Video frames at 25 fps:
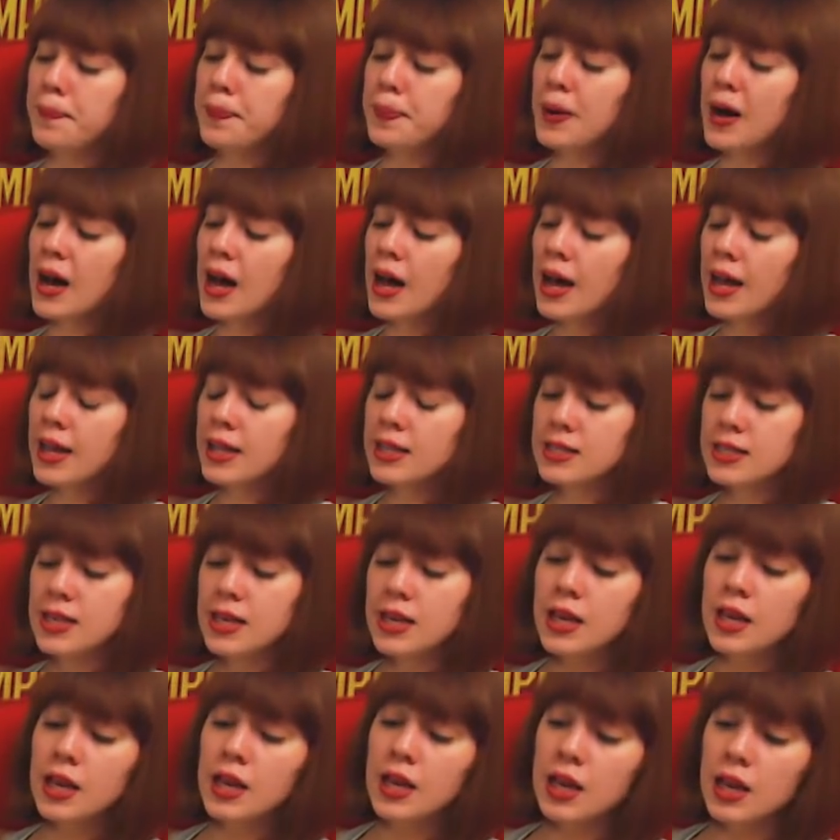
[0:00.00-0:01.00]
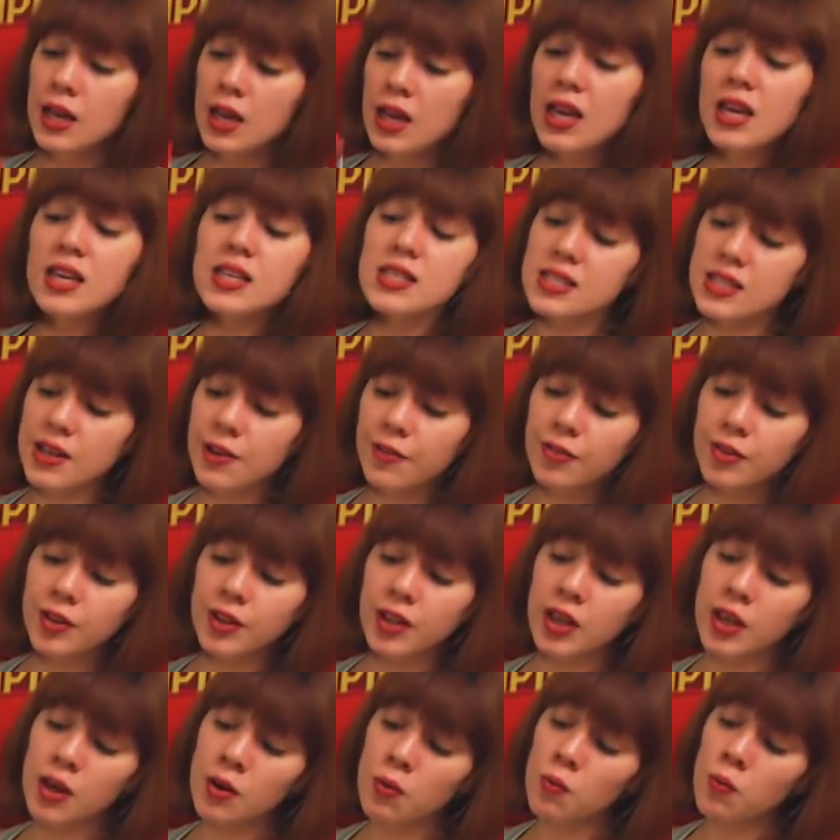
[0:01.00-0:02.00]
but he is
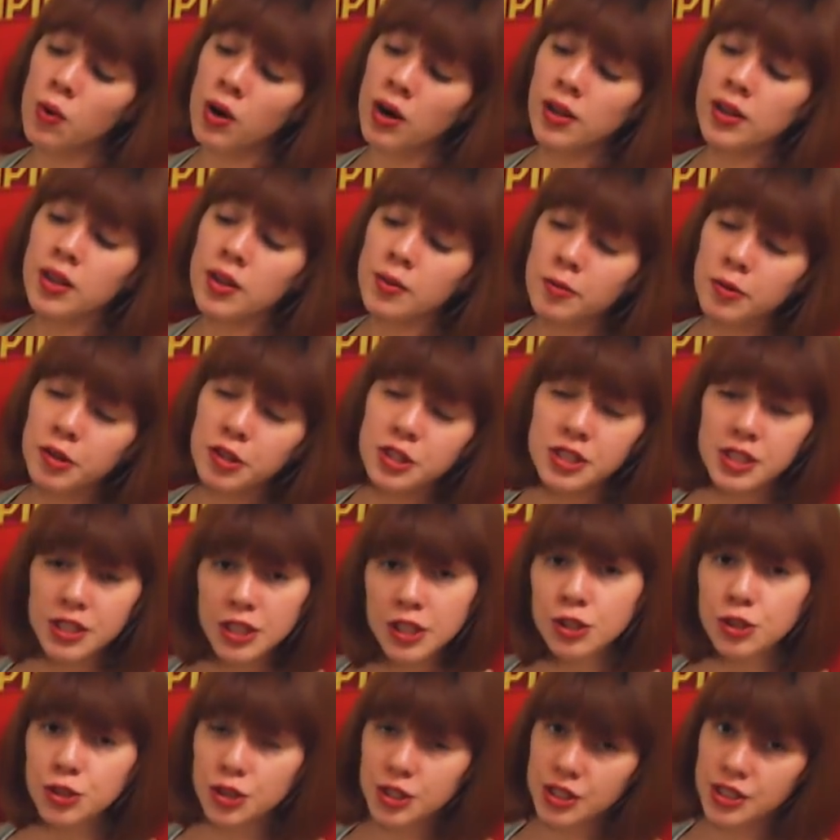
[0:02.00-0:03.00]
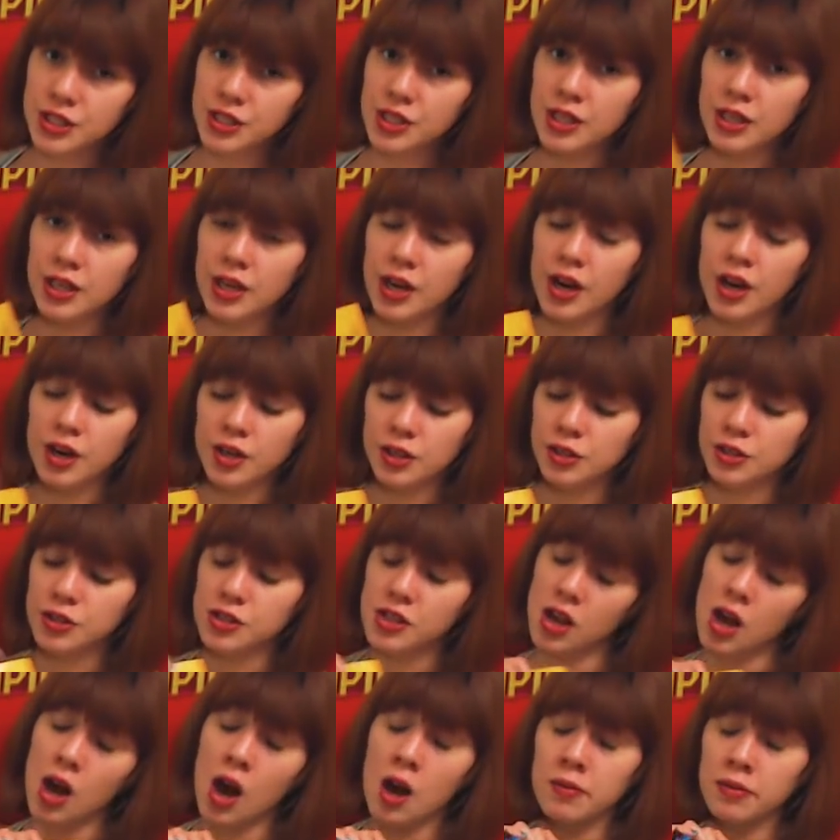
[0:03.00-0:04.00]
definitely one of the most interesting
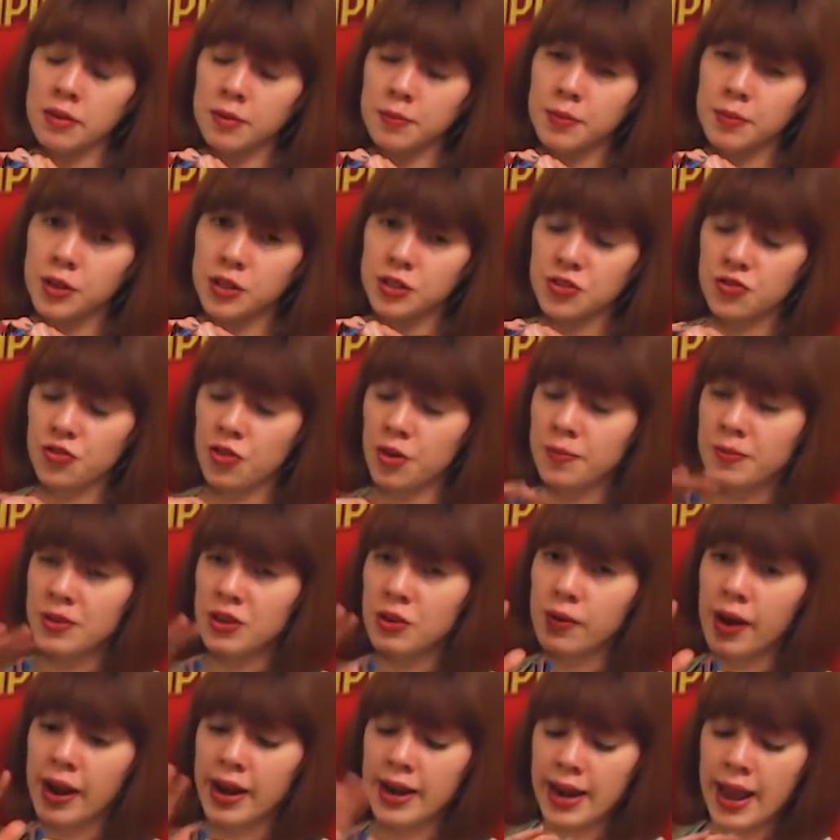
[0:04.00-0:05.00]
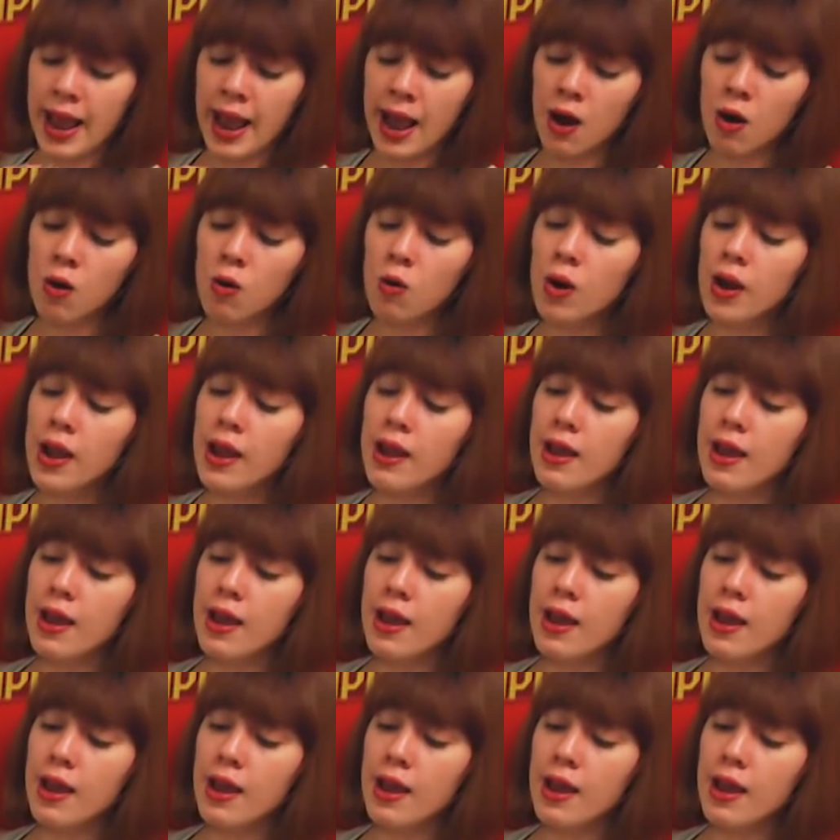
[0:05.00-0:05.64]
characters in comic books for me right now.